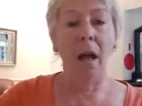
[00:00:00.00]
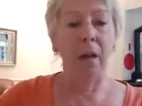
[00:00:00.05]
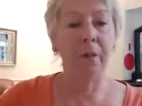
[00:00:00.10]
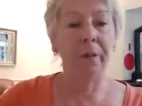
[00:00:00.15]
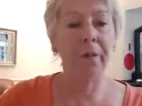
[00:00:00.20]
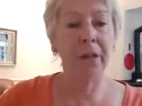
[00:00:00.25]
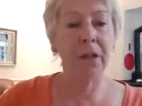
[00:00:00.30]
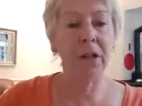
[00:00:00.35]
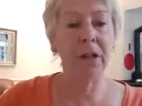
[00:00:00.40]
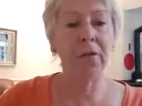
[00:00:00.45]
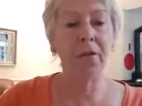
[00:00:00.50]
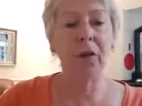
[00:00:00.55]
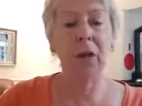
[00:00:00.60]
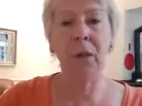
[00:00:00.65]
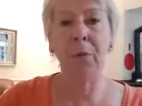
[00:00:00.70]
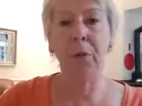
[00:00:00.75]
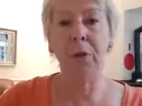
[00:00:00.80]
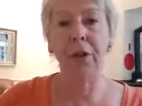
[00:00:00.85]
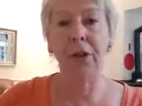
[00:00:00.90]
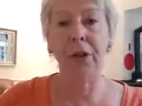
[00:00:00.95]
first of all,
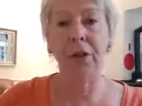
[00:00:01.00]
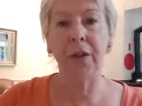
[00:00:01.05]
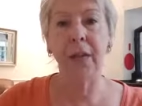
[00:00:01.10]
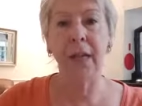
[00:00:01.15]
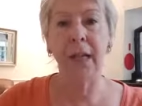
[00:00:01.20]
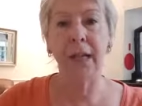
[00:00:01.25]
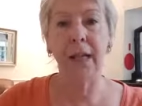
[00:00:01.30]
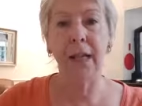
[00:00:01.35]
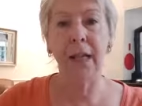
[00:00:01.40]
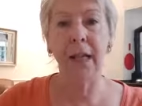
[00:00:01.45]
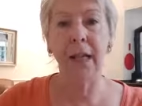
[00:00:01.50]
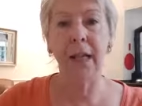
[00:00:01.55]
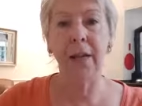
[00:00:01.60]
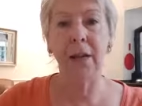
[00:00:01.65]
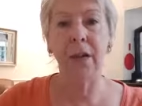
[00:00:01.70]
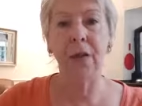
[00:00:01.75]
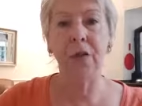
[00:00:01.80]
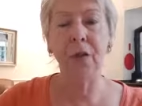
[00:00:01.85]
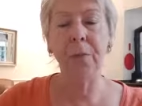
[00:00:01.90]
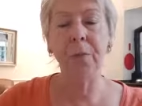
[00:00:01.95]
I want to reiterate
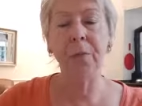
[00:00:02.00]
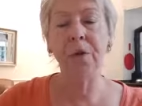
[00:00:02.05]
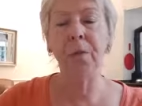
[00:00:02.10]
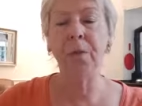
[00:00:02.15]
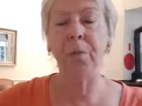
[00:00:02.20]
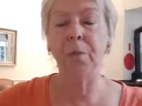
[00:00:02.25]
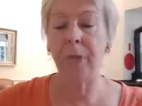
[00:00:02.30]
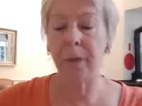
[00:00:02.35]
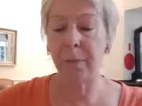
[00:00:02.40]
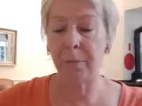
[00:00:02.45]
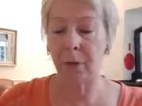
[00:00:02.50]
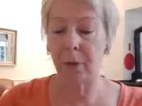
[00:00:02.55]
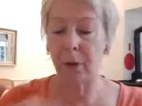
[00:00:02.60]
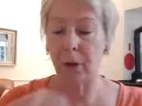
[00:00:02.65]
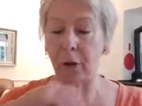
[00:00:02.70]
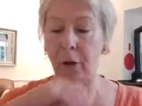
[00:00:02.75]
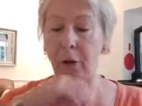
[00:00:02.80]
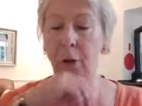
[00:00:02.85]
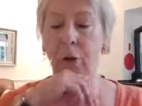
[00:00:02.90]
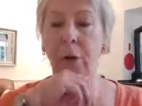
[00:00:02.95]
the groups of people
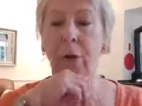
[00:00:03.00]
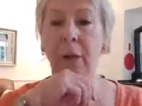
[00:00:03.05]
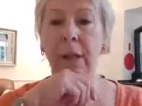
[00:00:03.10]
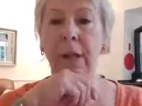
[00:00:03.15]
who